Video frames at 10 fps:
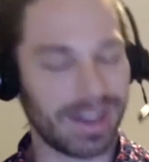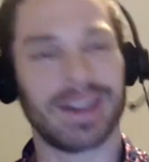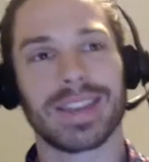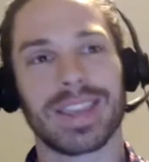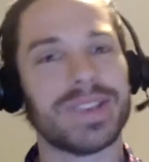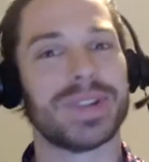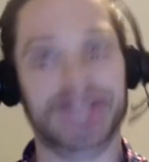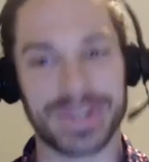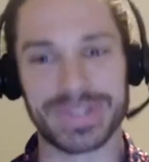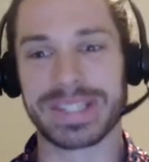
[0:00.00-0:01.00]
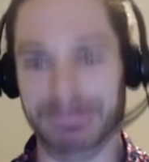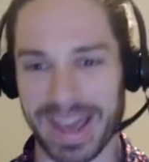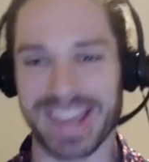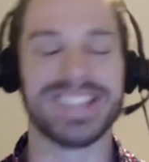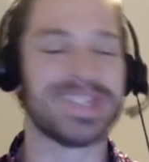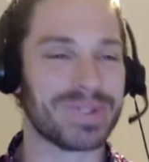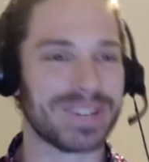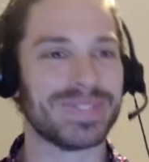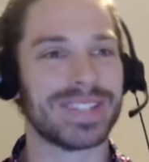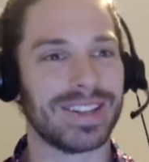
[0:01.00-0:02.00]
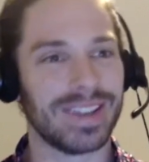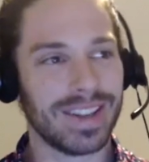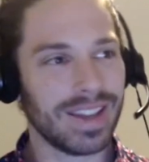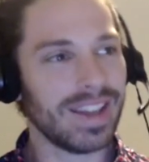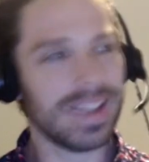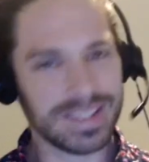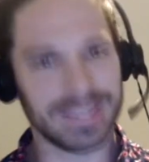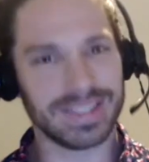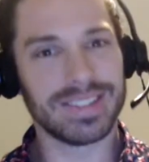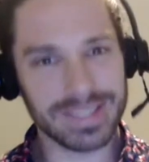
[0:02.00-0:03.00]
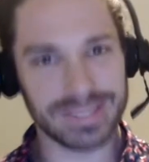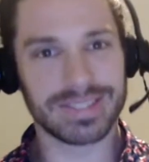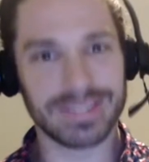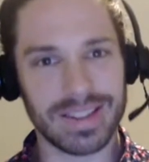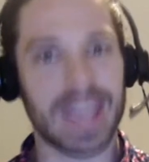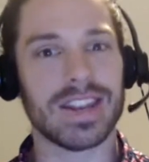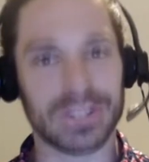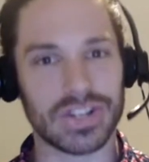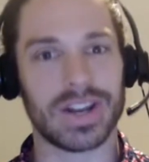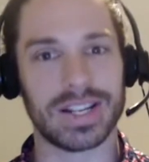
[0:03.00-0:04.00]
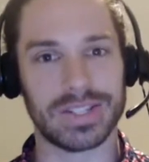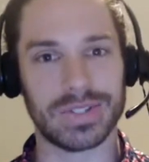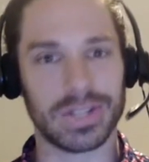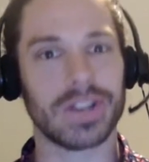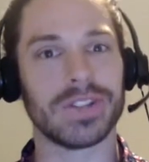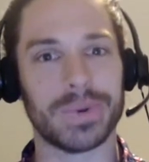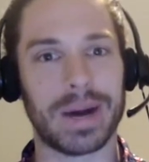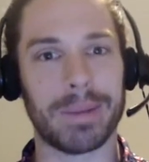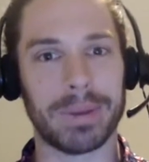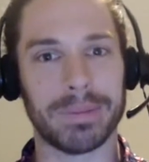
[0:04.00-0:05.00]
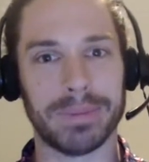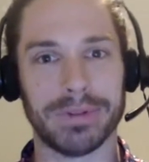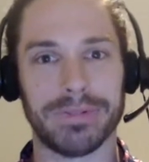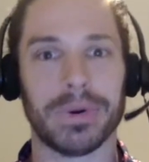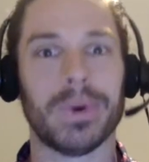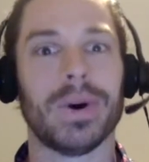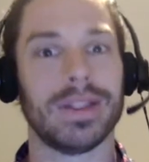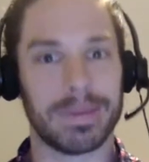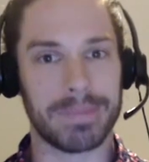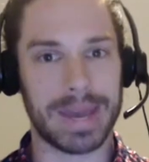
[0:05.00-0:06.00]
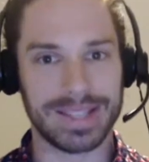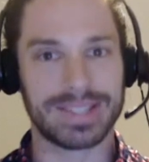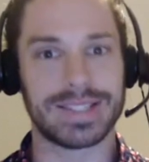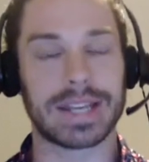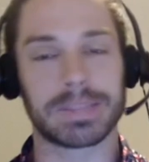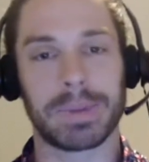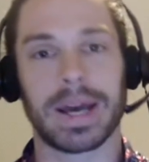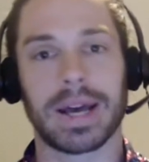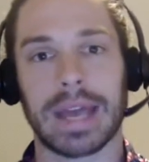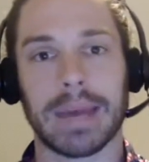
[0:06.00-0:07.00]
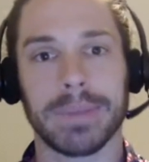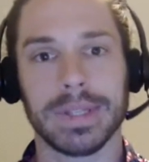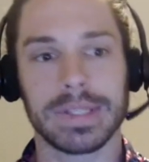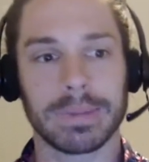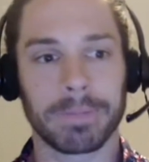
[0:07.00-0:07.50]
get you in a good space. You want him to just energize you, turn you up before the main sex part happens.